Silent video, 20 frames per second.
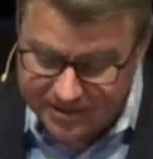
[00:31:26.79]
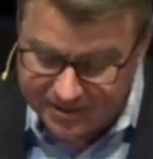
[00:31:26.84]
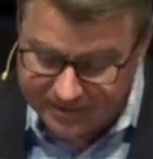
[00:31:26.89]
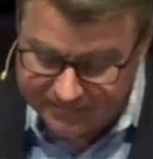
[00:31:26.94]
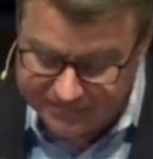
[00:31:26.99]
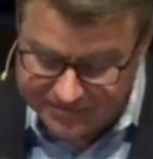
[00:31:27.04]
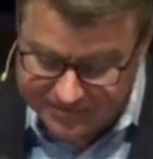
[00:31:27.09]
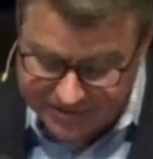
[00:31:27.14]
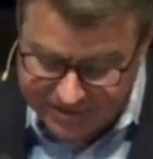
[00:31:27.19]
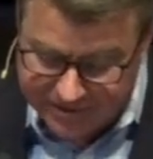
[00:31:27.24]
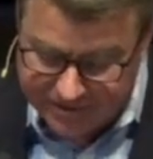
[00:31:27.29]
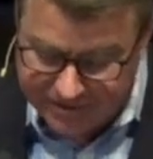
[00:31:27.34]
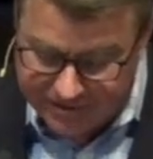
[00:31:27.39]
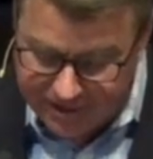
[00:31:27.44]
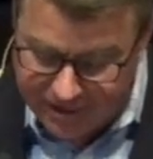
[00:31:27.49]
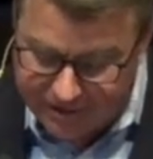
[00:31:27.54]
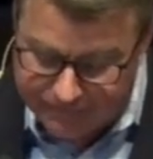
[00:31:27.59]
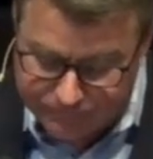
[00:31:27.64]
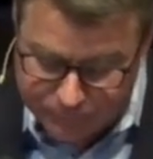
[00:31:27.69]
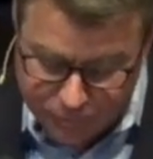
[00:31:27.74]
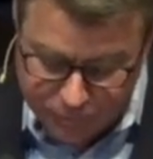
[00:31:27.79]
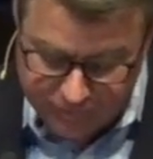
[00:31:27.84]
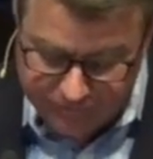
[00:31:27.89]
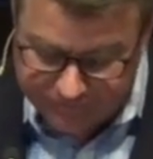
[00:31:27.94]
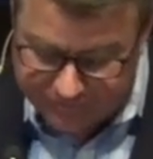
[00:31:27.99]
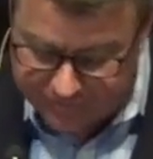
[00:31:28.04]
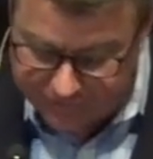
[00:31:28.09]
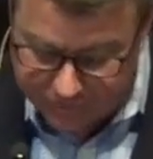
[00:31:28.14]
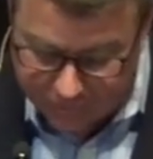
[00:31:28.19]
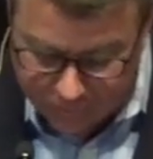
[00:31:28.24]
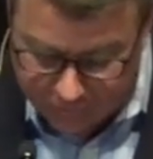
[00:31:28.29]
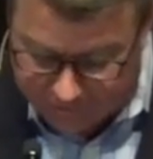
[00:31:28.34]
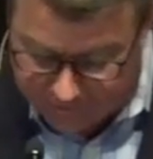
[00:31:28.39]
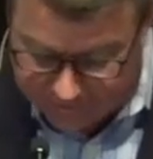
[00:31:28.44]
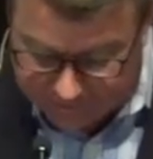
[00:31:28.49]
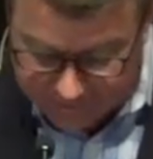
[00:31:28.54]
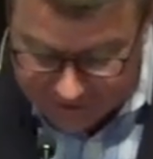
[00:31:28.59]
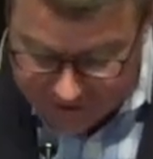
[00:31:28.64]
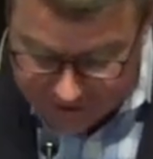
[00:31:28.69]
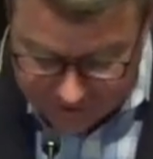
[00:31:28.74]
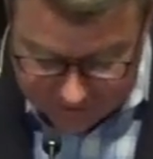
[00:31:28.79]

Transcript: of seeing God move in their work